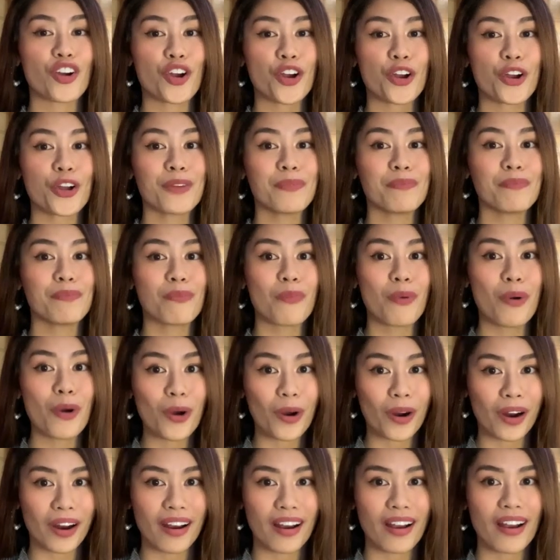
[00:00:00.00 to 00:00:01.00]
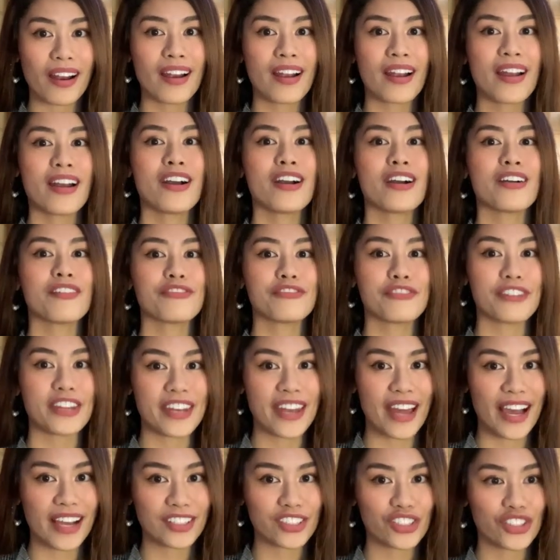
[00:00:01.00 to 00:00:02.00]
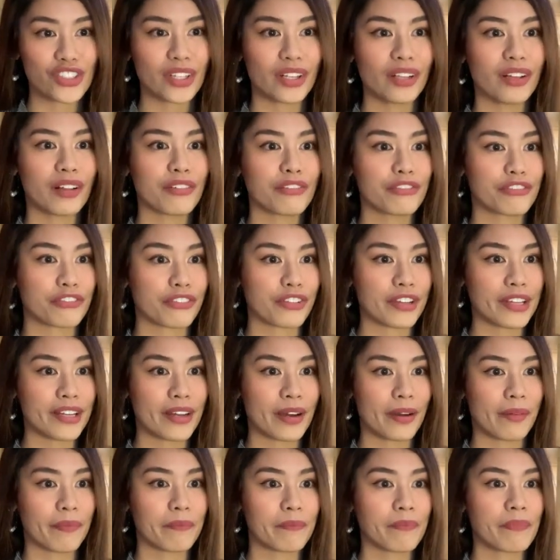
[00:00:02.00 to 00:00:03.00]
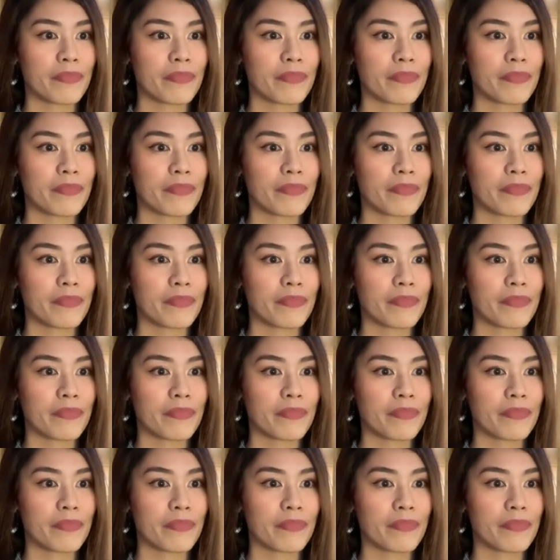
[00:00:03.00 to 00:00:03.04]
earn more financial freedom.